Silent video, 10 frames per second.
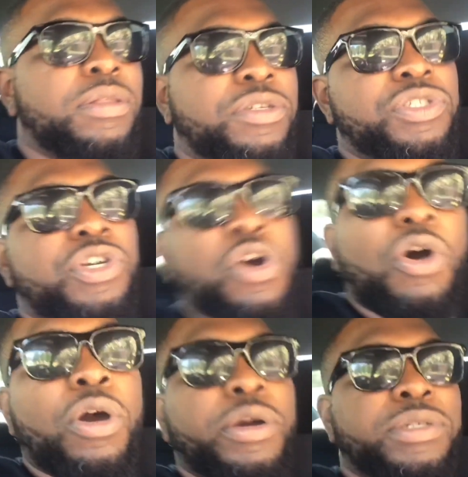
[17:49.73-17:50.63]
this
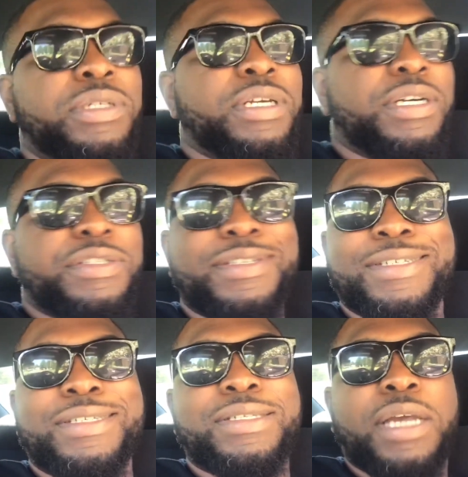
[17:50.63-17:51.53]
car does
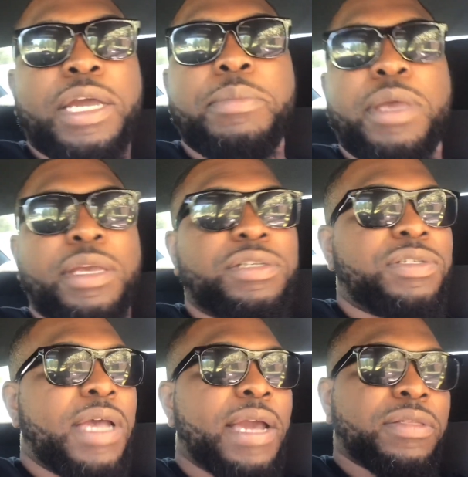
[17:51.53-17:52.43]
the same
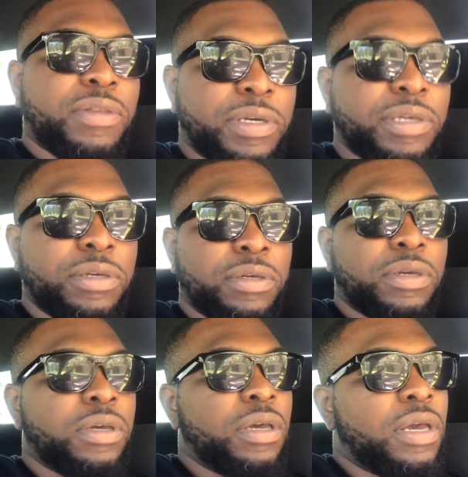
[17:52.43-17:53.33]
exact thing
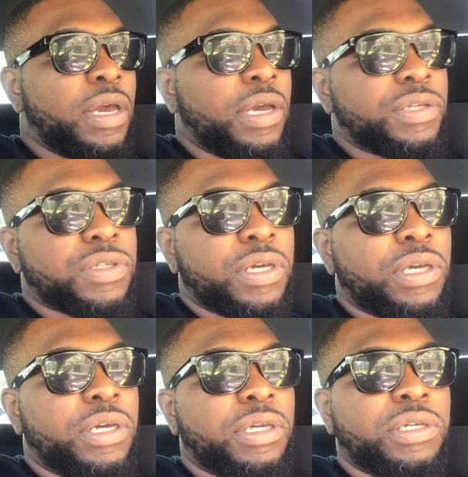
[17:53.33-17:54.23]
as
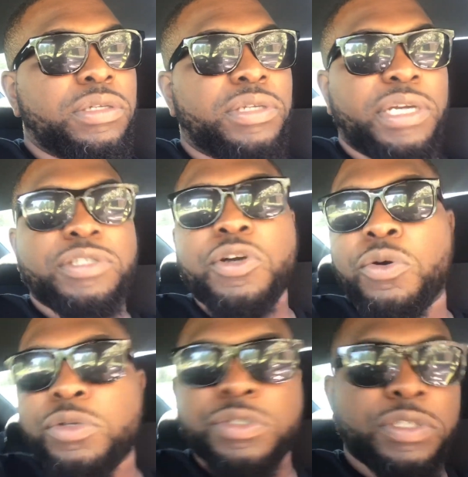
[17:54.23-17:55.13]
a
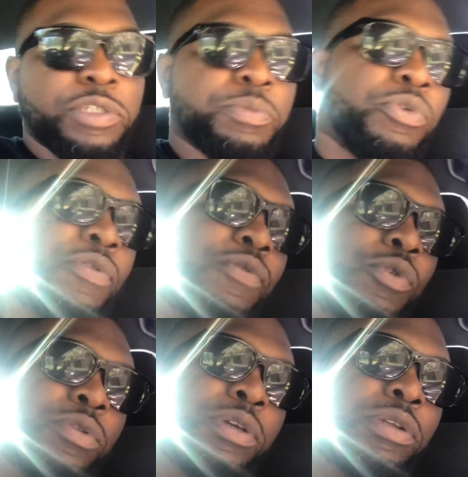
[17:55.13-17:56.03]
Daytona
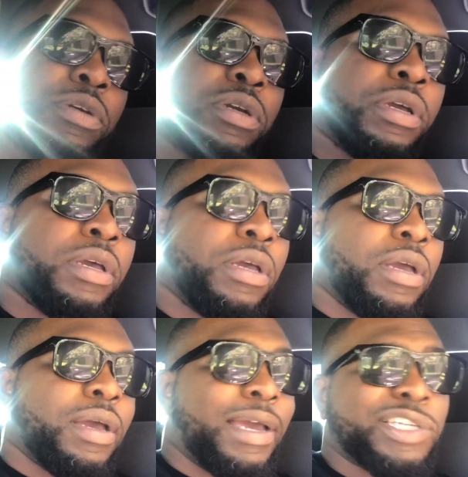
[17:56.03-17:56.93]
6.4 liter,
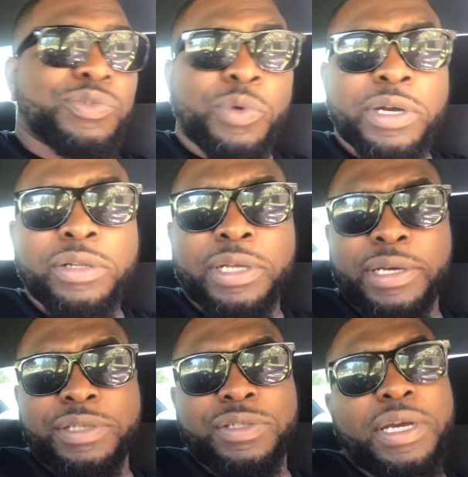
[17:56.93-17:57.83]
as well
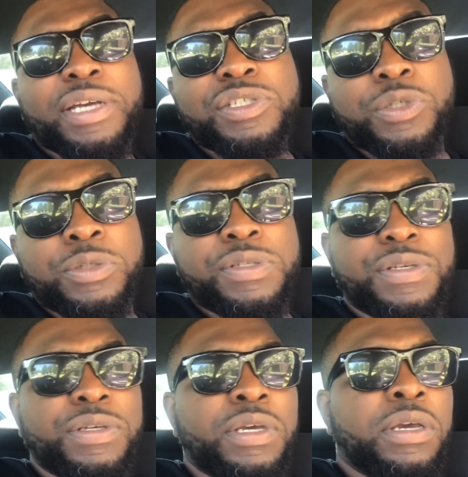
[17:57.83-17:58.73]
as a
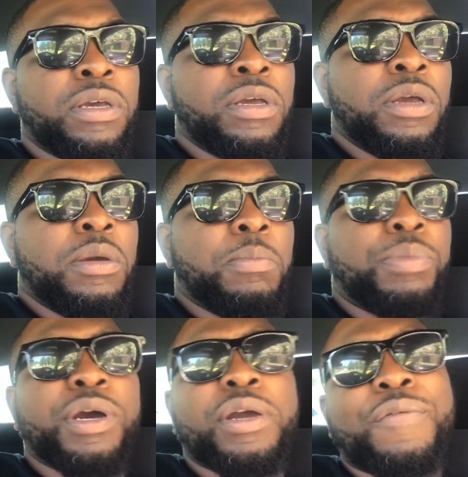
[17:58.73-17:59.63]
SRT.
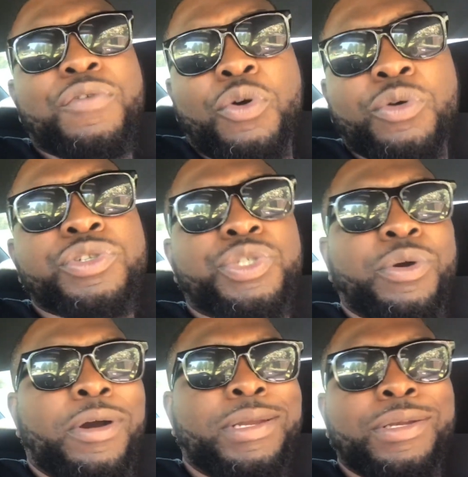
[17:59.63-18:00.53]
But of course, you
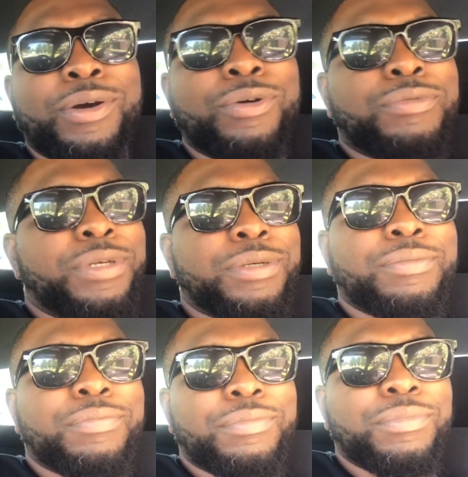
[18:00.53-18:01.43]
already know
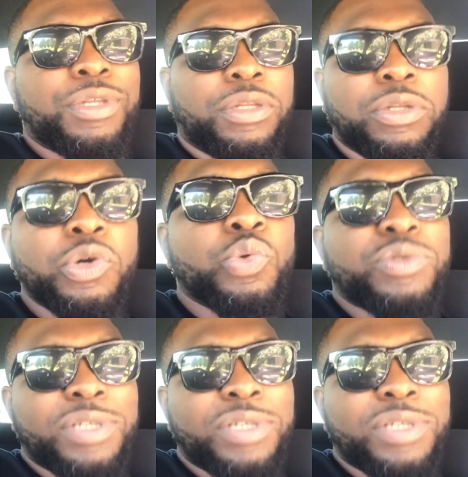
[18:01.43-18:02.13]
the little